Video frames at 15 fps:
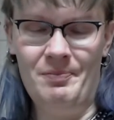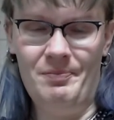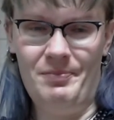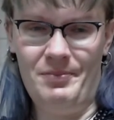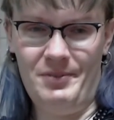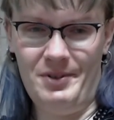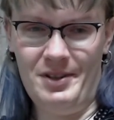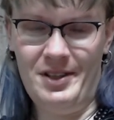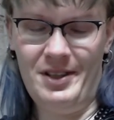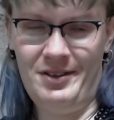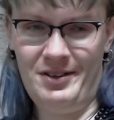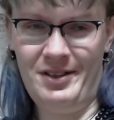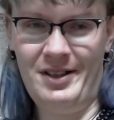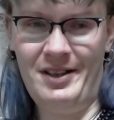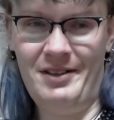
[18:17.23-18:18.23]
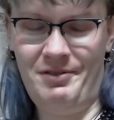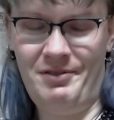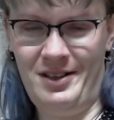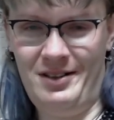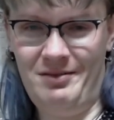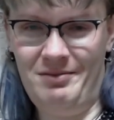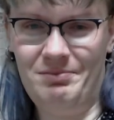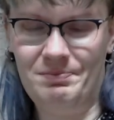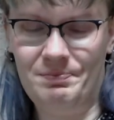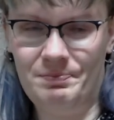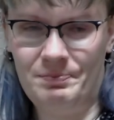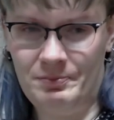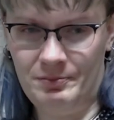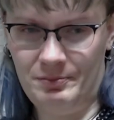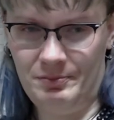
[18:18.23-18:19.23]
having
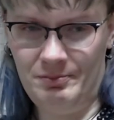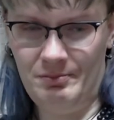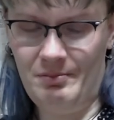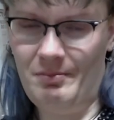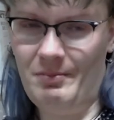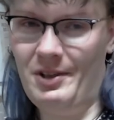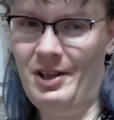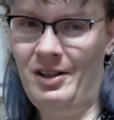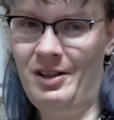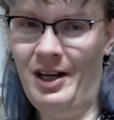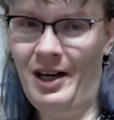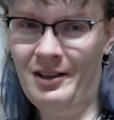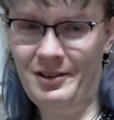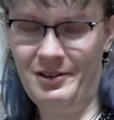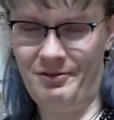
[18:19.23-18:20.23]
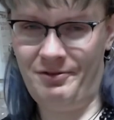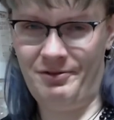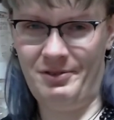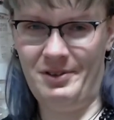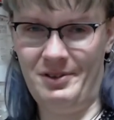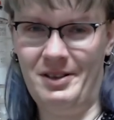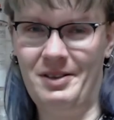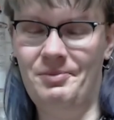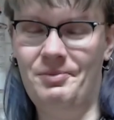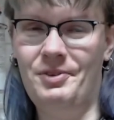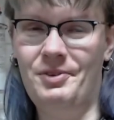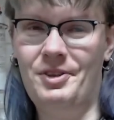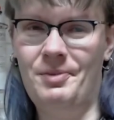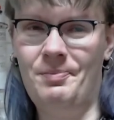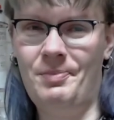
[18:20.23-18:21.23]
a lot of
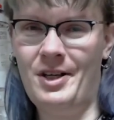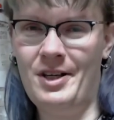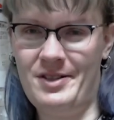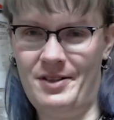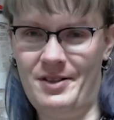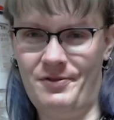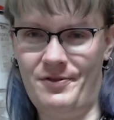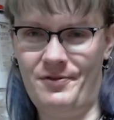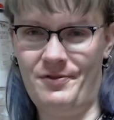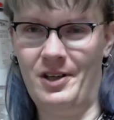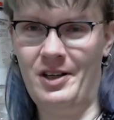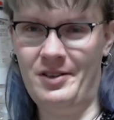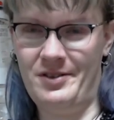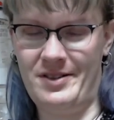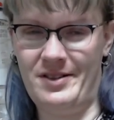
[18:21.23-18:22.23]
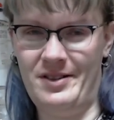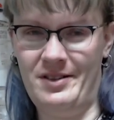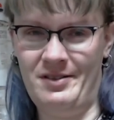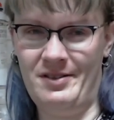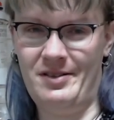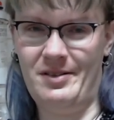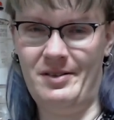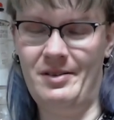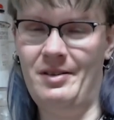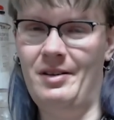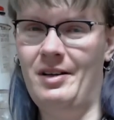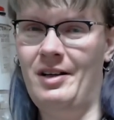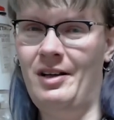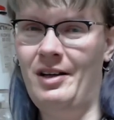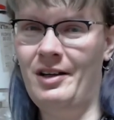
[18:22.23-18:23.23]
depressive thoughts, and a lot
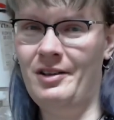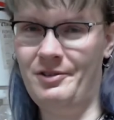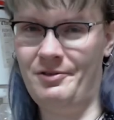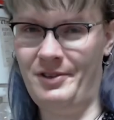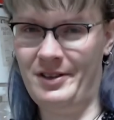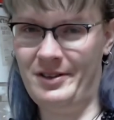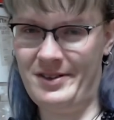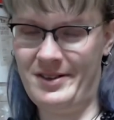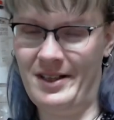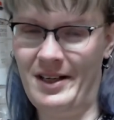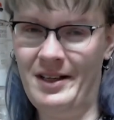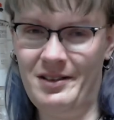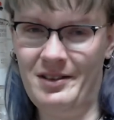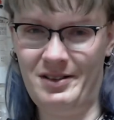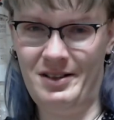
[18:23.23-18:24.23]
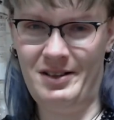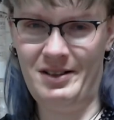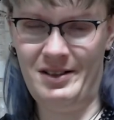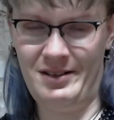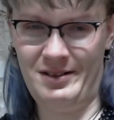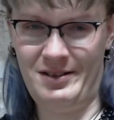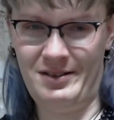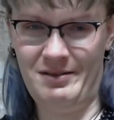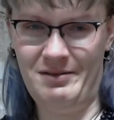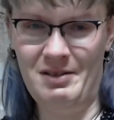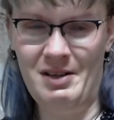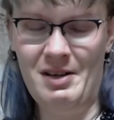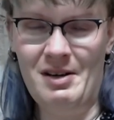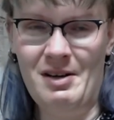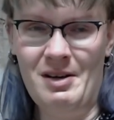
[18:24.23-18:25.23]
of anxiety, and
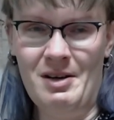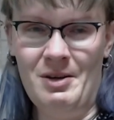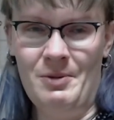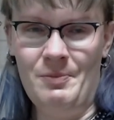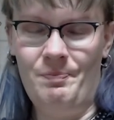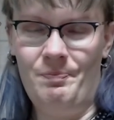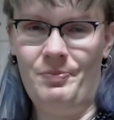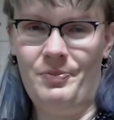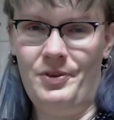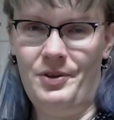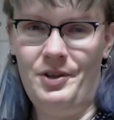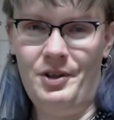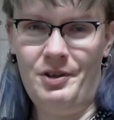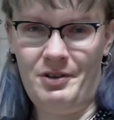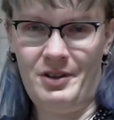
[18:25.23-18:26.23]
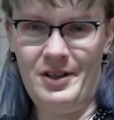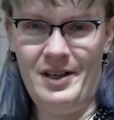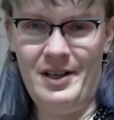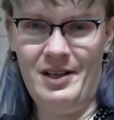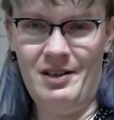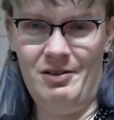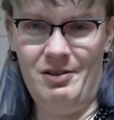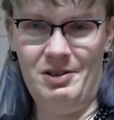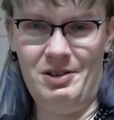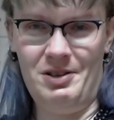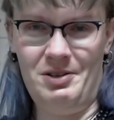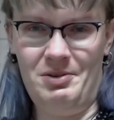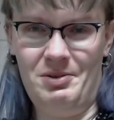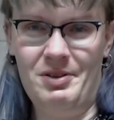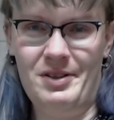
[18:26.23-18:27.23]
no real
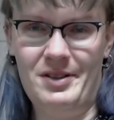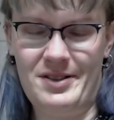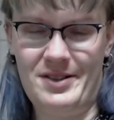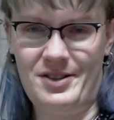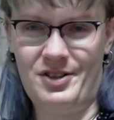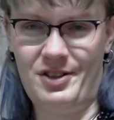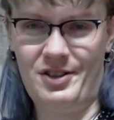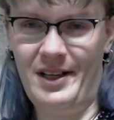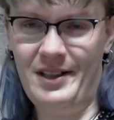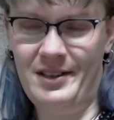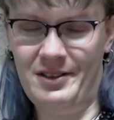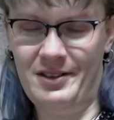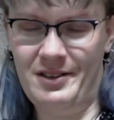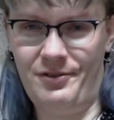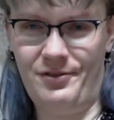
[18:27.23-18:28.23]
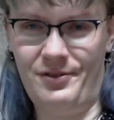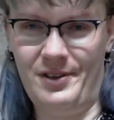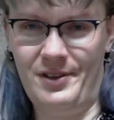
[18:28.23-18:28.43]
strength, no